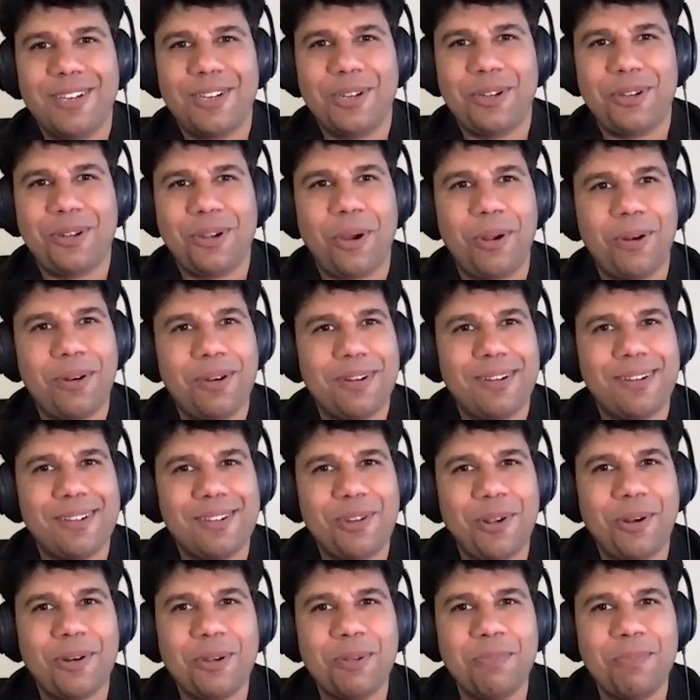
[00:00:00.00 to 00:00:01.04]
talk
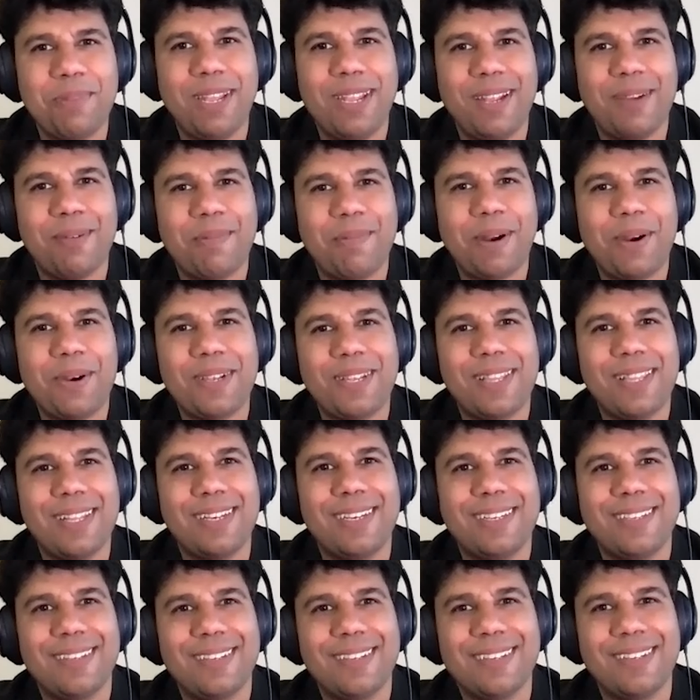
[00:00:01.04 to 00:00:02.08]
talk to me about the
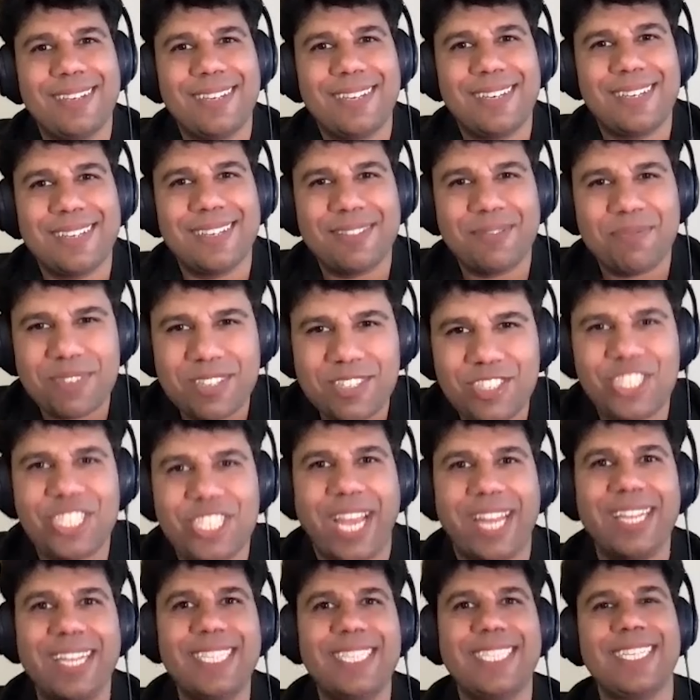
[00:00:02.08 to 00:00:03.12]
uh,
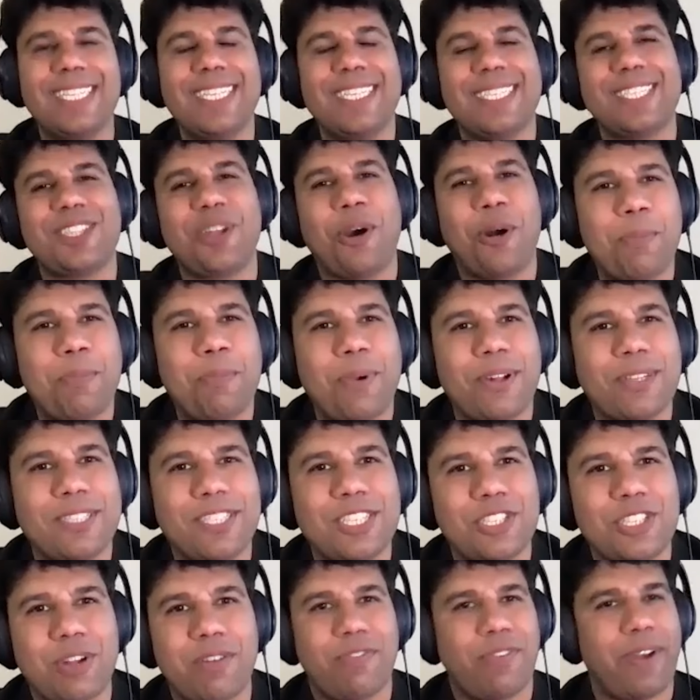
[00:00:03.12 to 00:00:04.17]
genesis thought
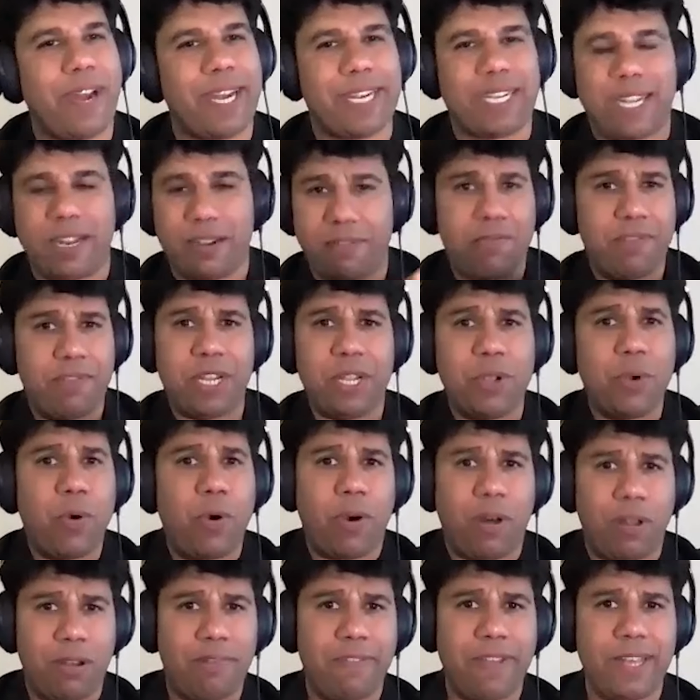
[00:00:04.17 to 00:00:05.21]
process of Fractal. Were you
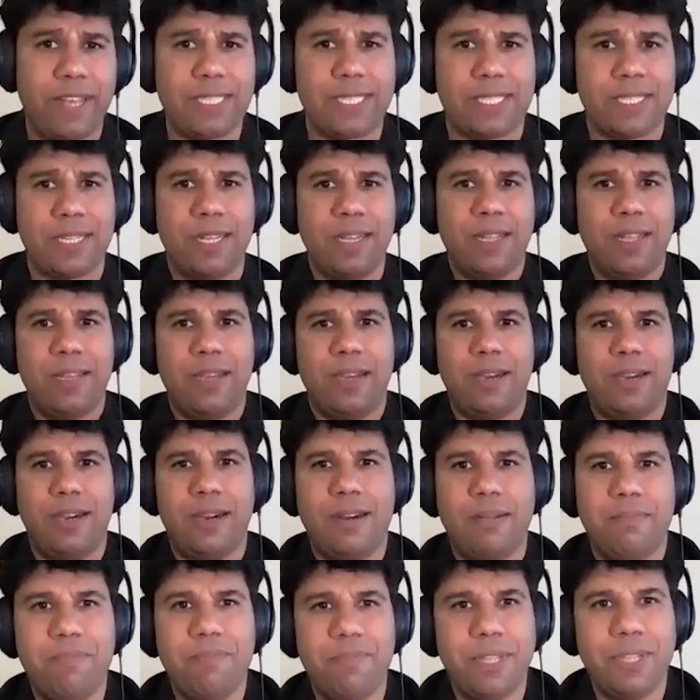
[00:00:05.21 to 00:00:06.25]
always, uh,
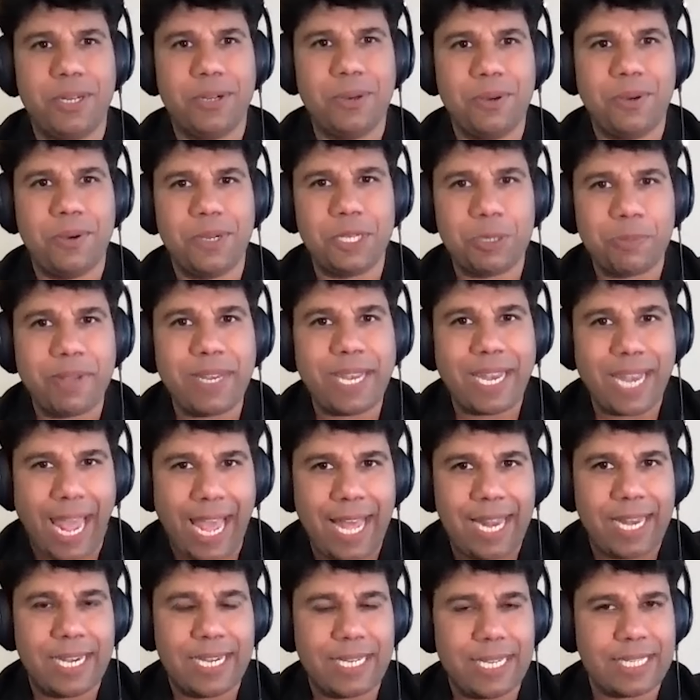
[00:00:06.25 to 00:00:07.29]
you know, going to be an
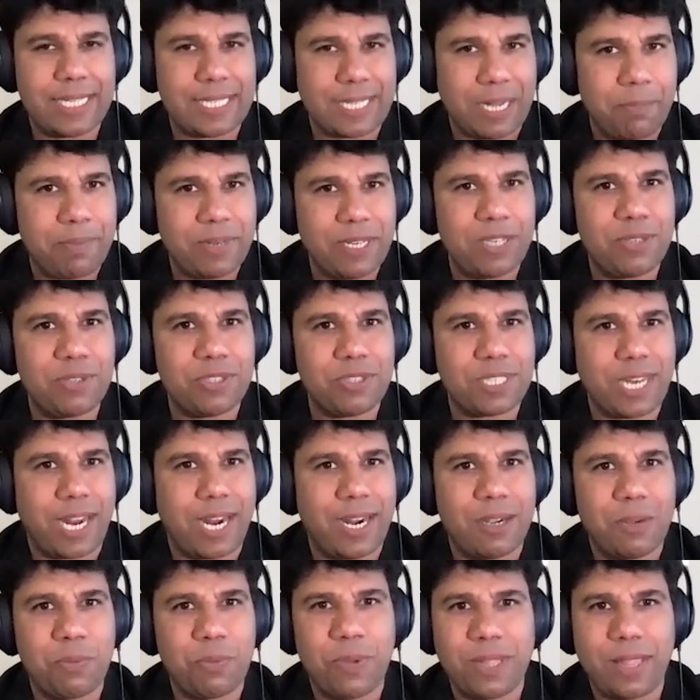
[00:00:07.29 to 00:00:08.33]
analytics company to start
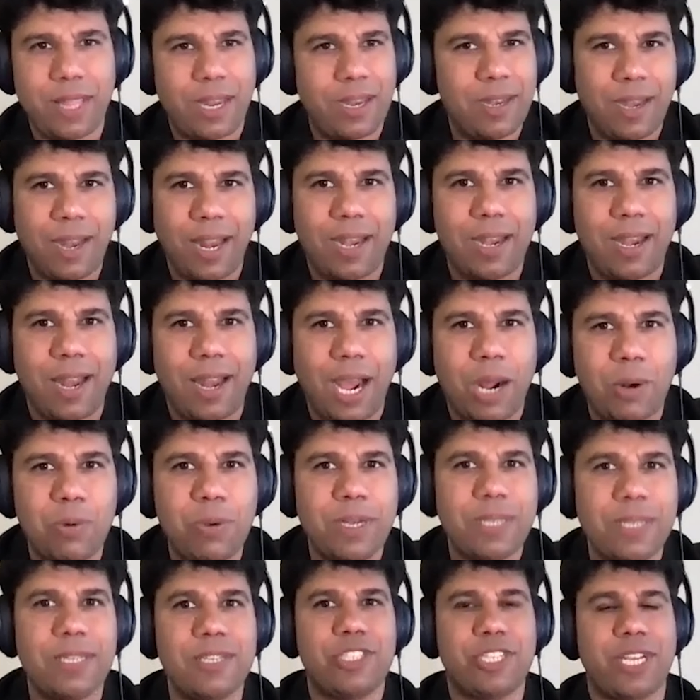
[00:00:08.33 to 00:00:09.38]
with, and and how
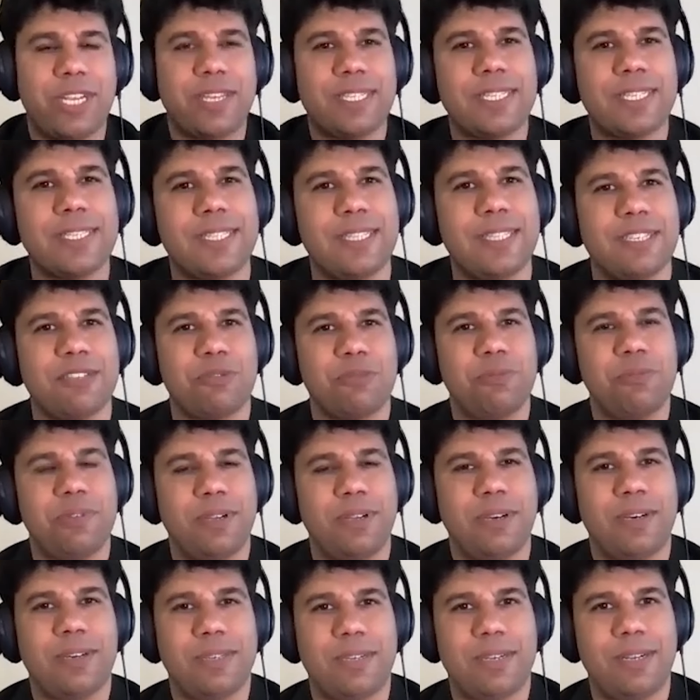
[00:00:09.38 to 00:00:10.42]
did the genesis this
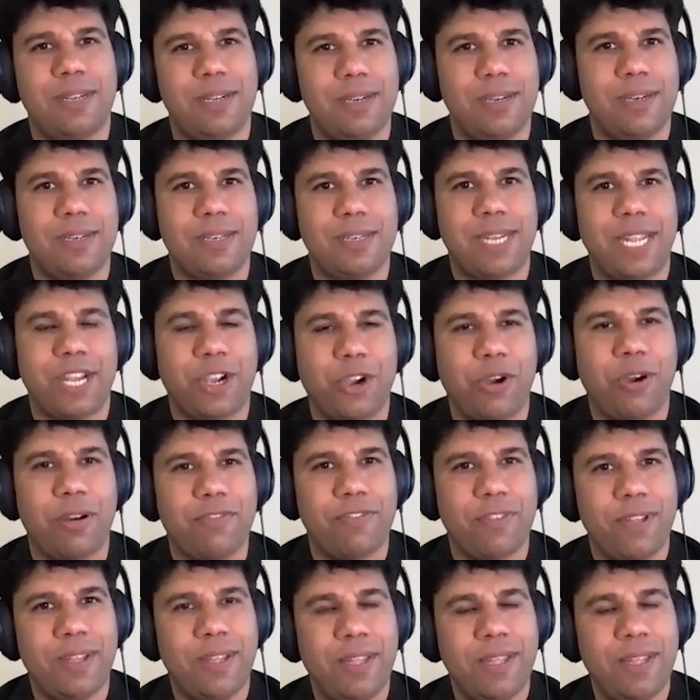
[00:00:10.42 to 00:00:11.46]
uh, take off?
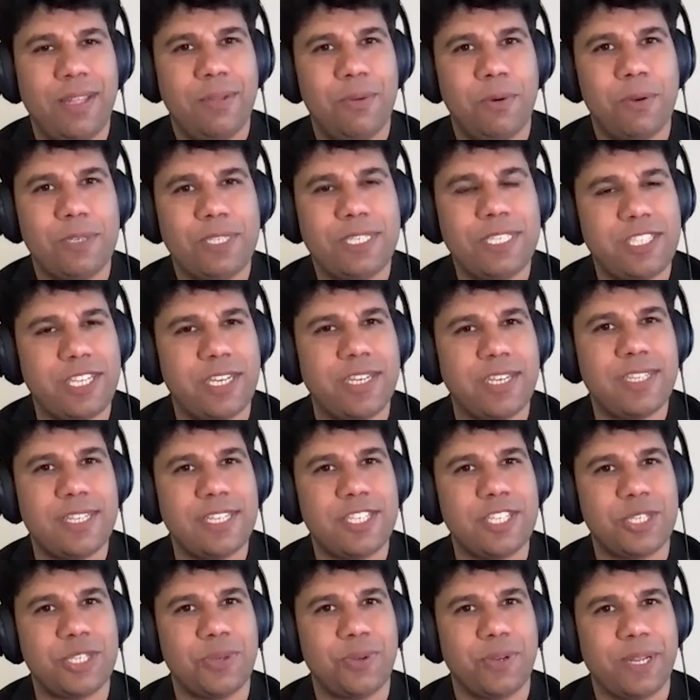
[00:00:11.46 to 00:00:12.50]
What's the genesis
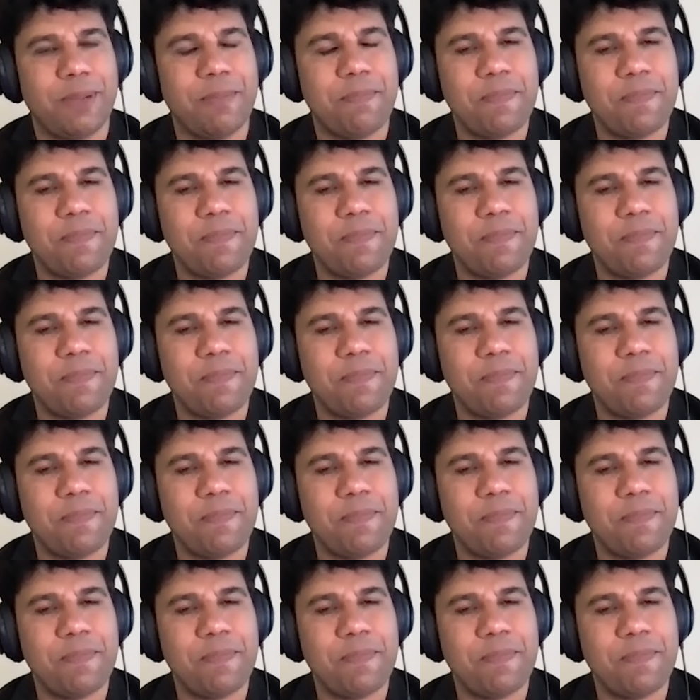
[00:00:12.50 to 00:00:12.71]
story?